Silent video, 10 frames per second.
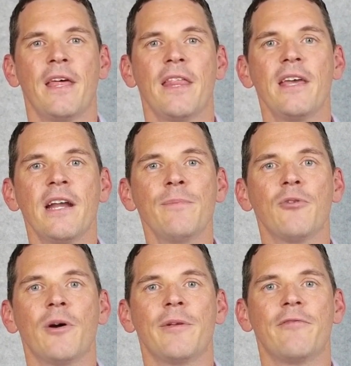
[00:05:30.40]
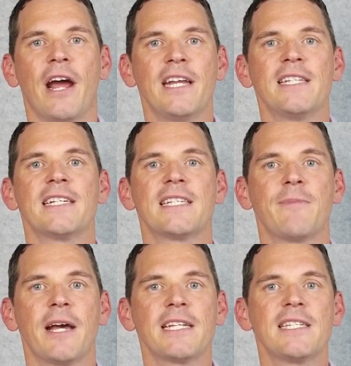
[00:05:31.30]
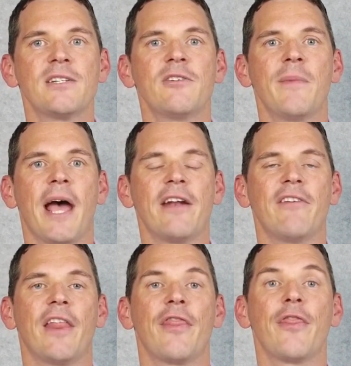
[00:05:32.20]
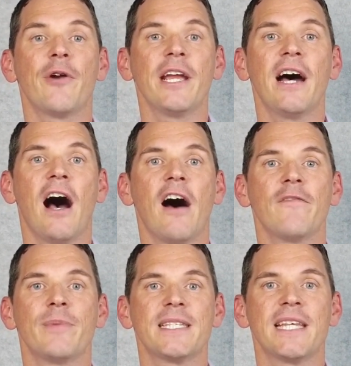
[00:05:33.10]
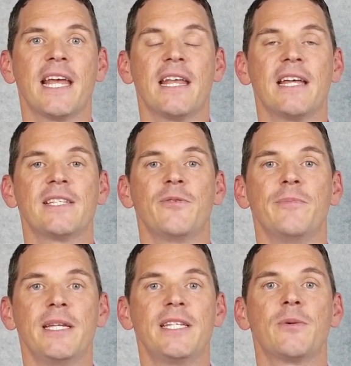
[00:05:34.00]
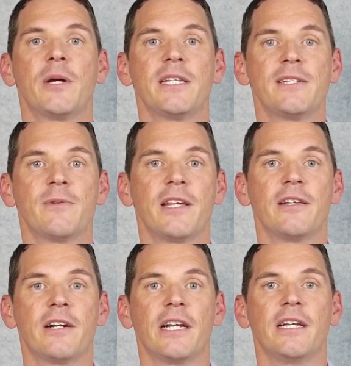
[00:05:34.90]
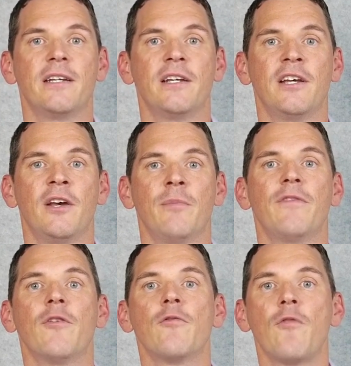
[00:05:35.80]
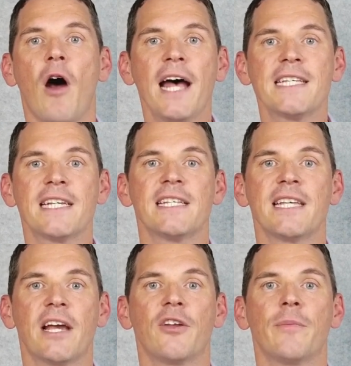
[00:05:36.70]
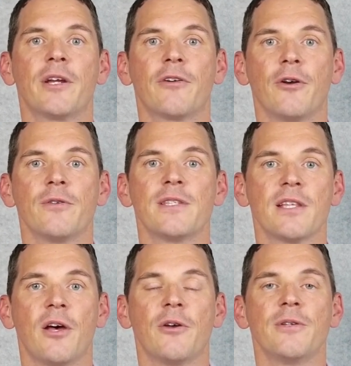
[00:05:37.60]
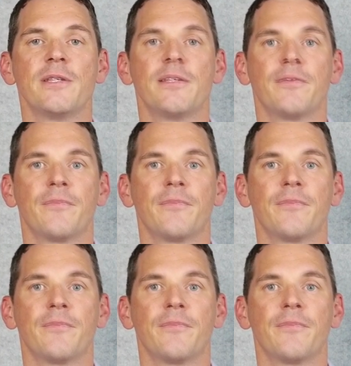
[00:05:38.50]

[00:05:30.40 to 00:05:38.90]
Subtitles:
The unemployment rate is expected to remain around 3.5% until mid-2023, before rising as economic growth slows.